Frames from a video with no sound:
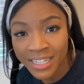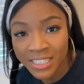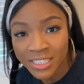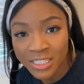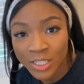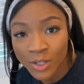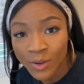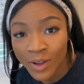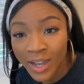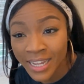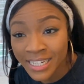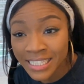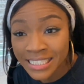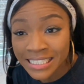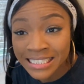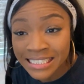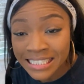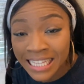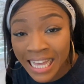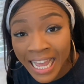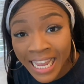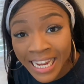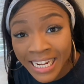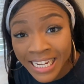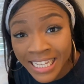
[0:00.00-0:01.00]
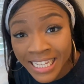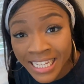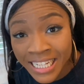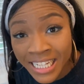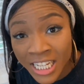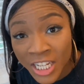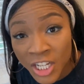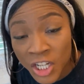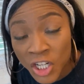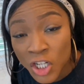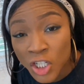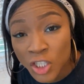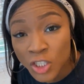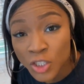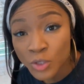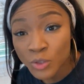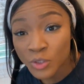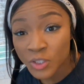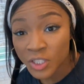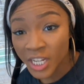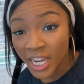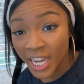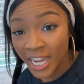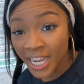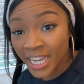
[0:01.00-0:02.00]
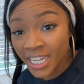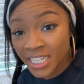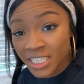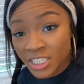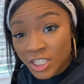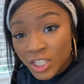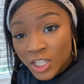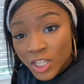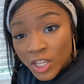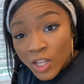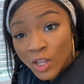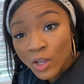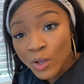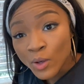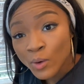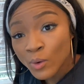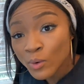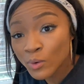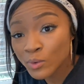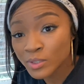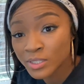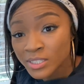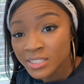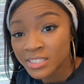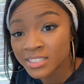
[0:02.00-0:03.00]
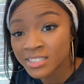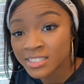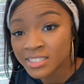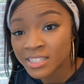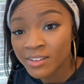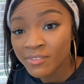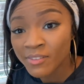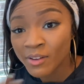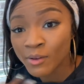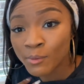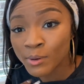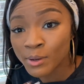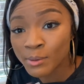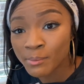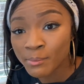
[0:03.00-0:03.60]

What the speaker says: So I decided to change clothes into stuff I wouldn't